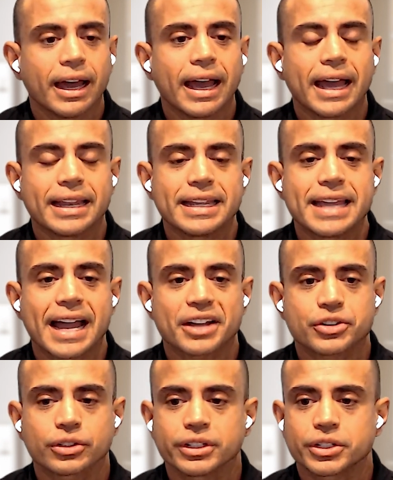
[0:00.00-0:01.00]
And he
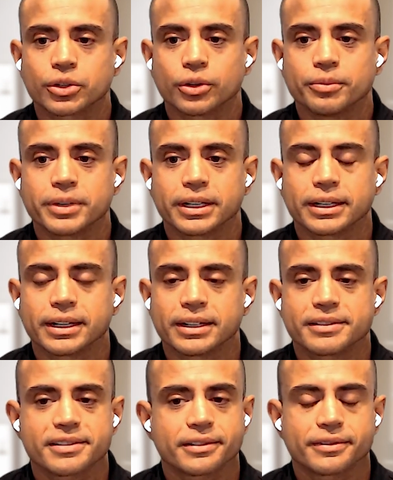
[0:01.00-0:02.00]
actually told me,
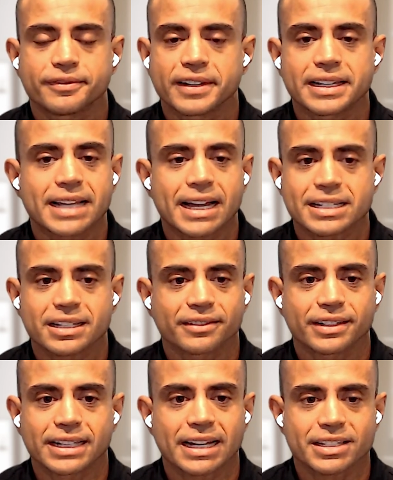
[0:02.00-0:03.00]
fantastic
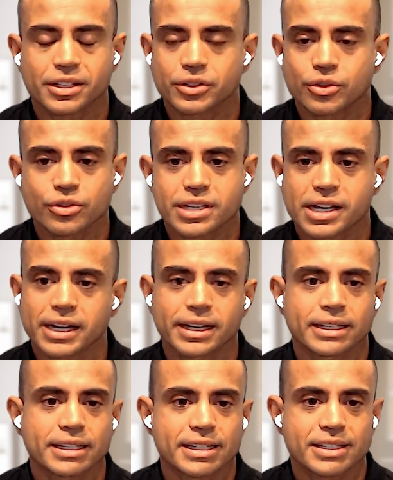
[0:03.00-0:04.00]

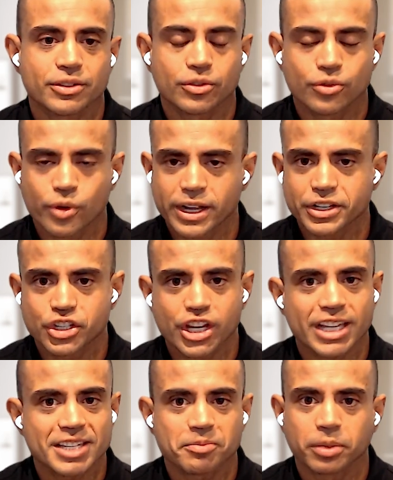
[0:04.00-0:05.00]
neuroscientist, great
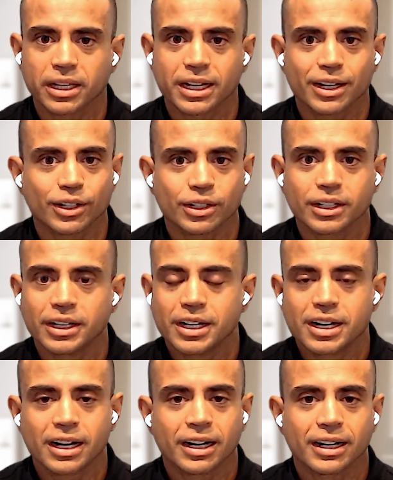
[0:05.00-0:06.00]
chess player.
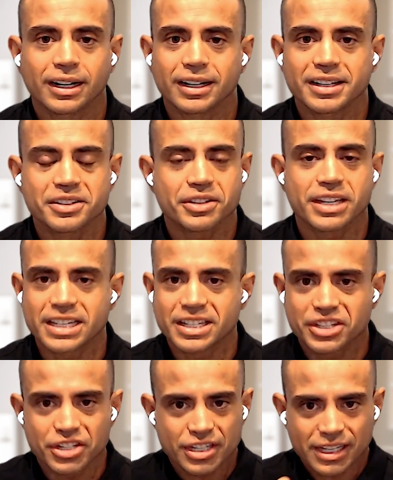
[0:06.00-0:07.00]
He's
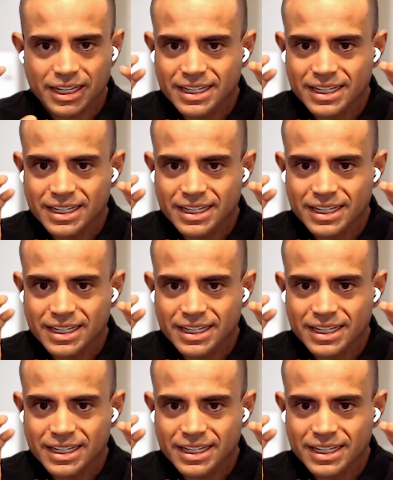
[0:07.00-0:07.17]
just